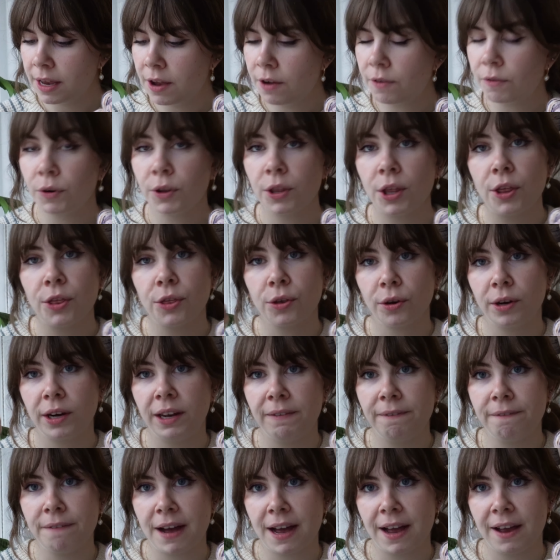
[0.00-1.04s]
for the
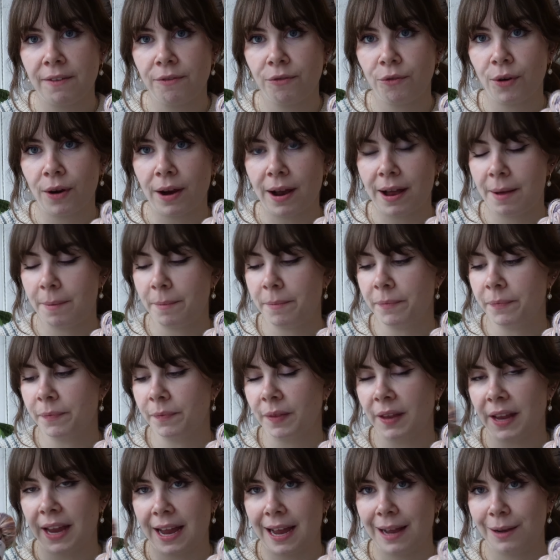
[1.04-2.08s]
35 gram
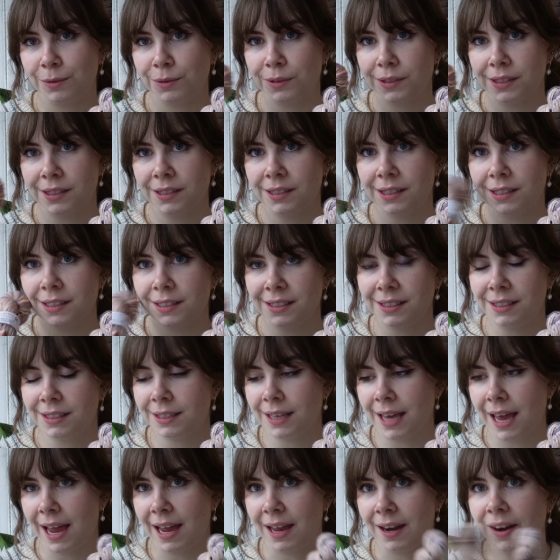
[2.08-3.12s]
ounce
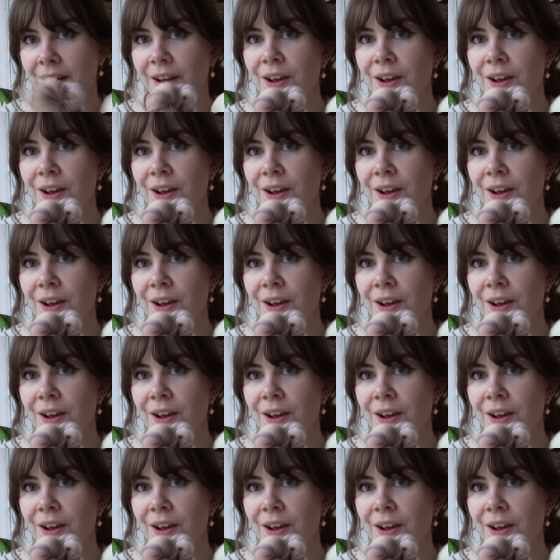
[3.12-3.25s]
skein.